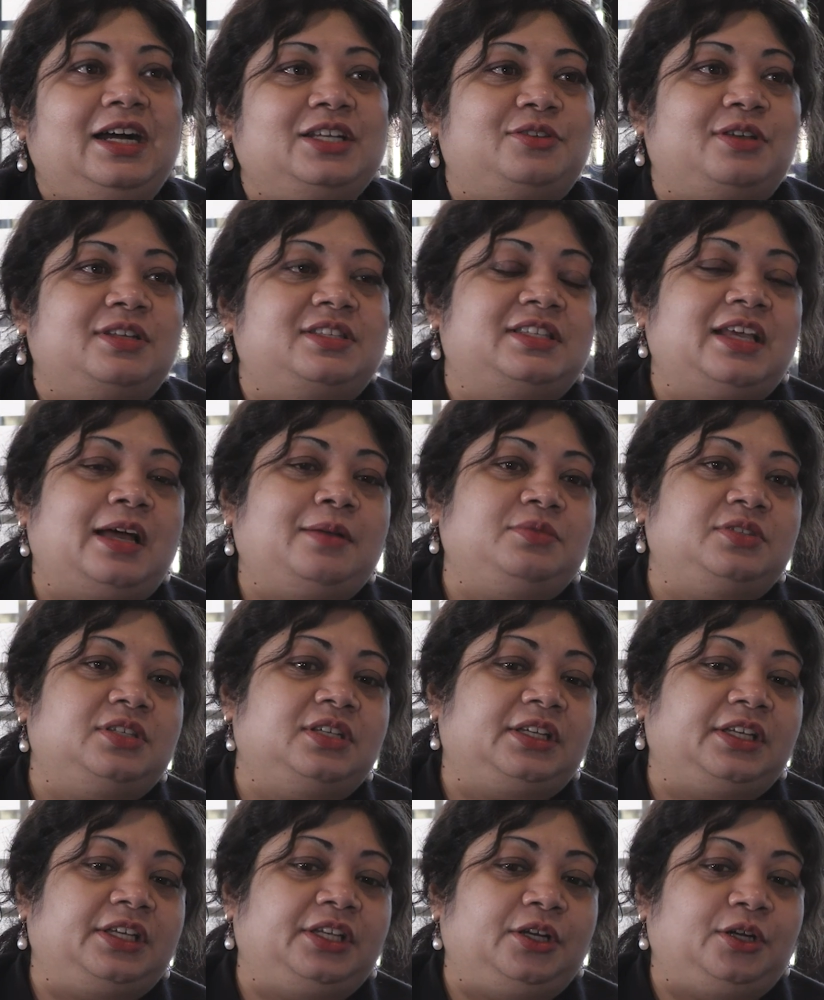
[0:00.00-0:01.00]
so at
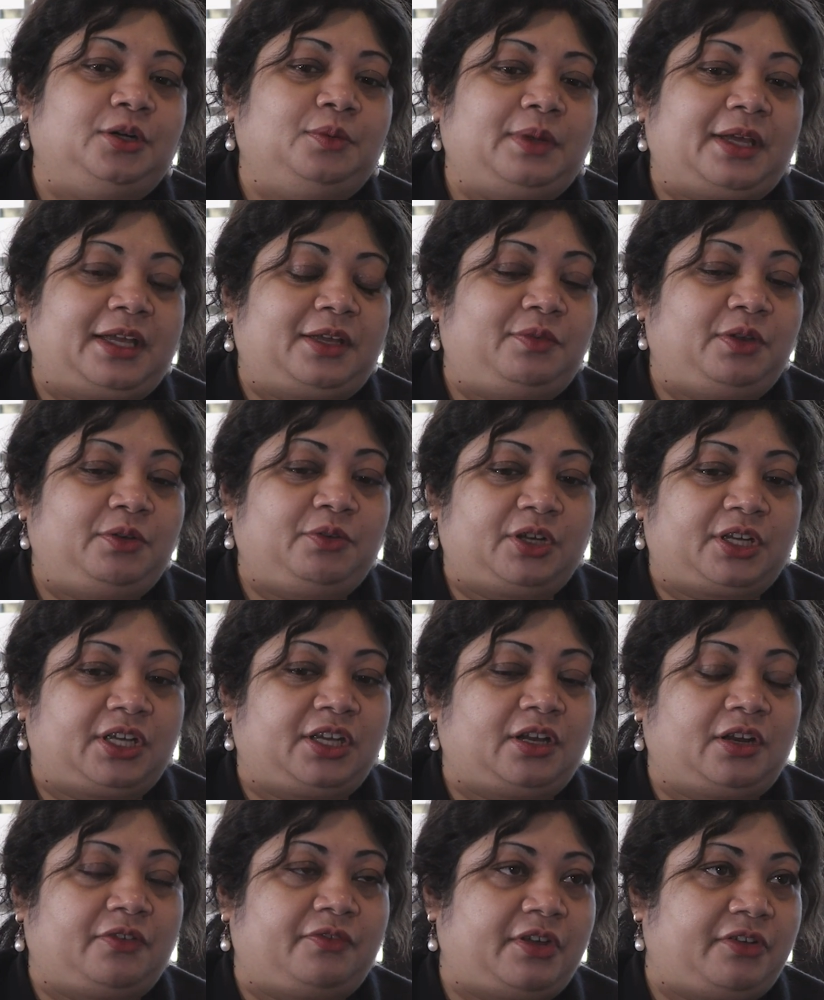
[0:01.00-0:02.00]
Samsung you know like we're
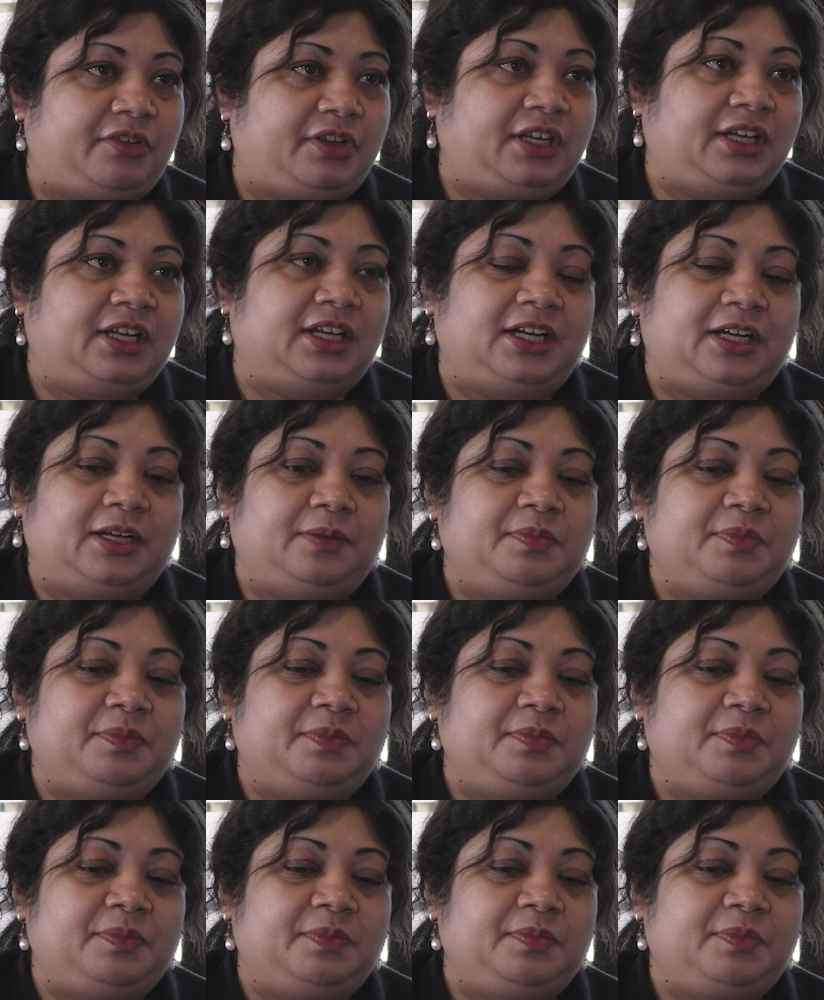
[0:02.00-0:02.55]
working on a very